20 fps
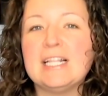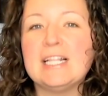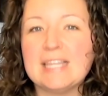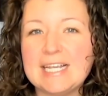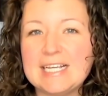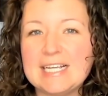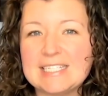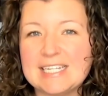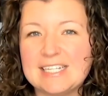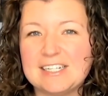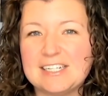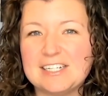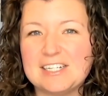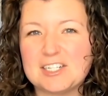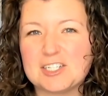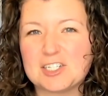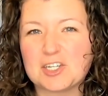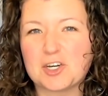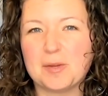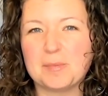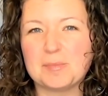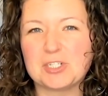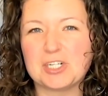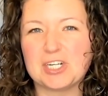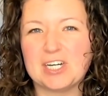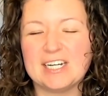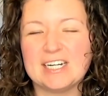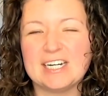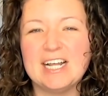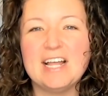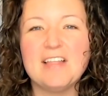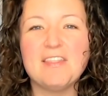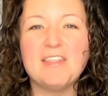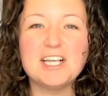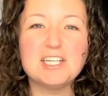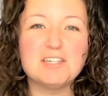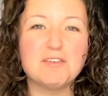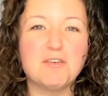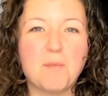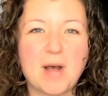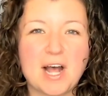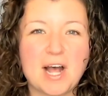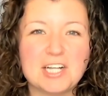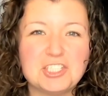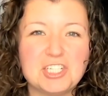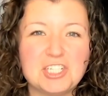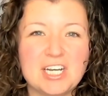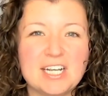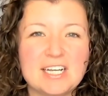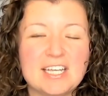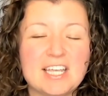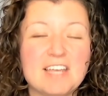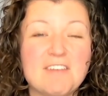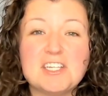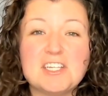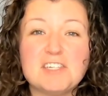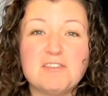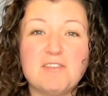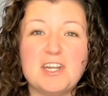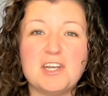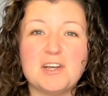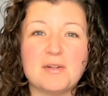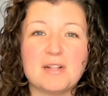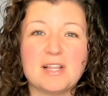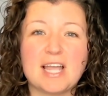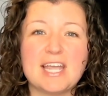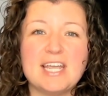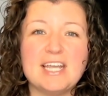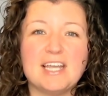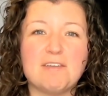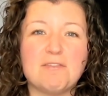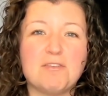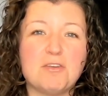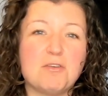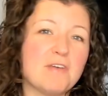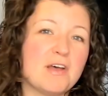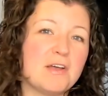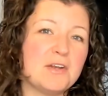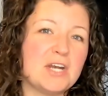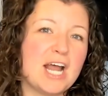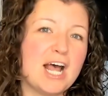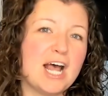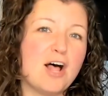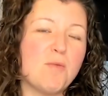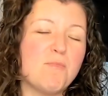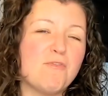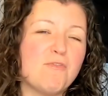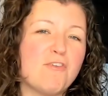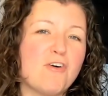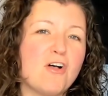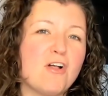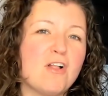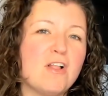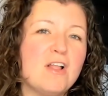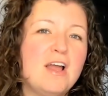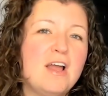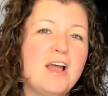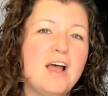Links in the description. Thanks for watching. Give this video a like if you found it helpful.